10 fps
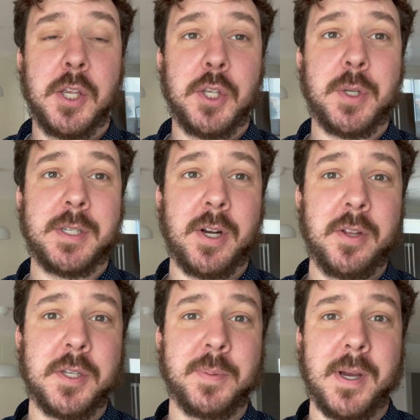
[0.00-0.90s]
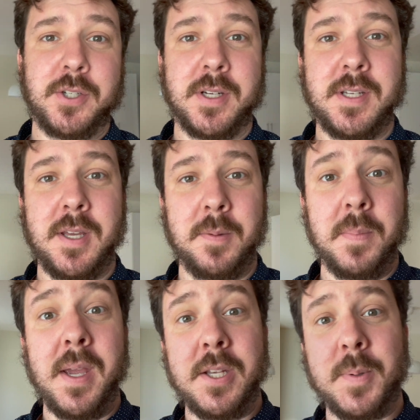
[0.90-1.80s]
So I started this project in
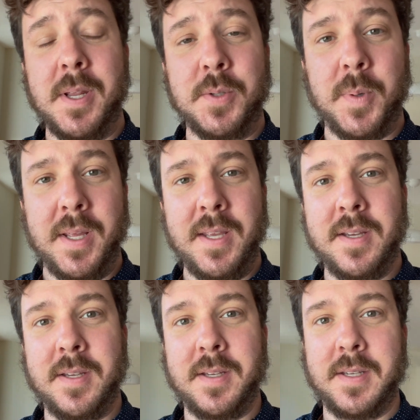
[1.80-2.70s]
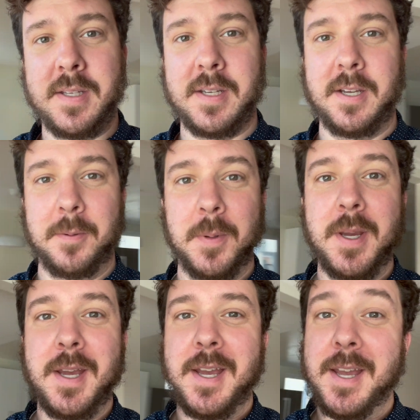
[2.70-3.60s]
May 2020. I
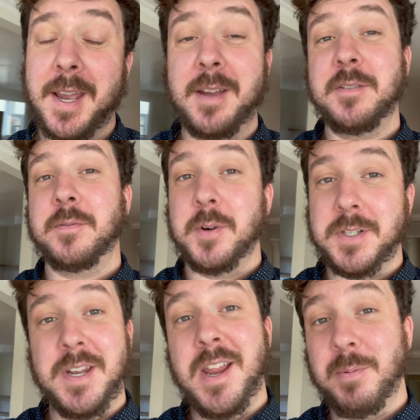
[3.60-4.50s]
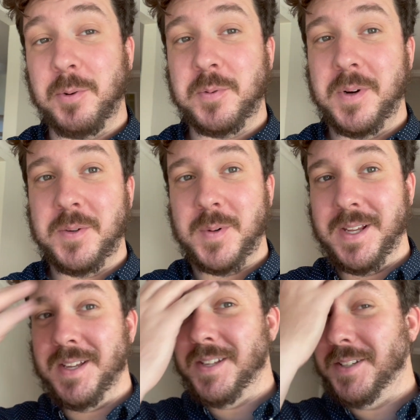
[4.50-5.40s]
got divorced in April
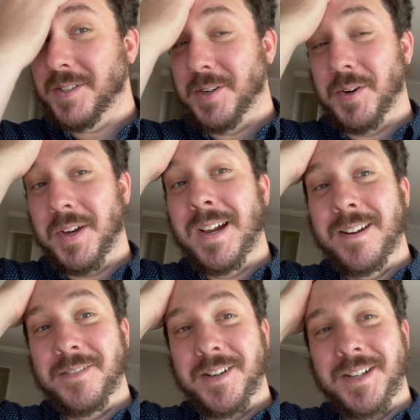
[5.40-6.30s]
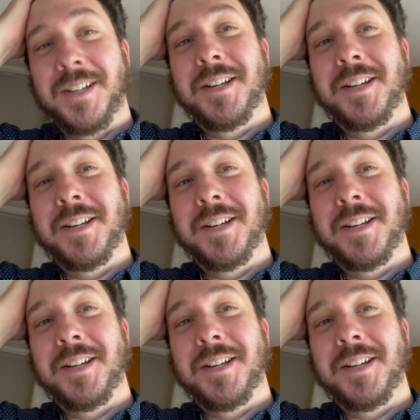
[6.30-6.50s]
2020, so kind of a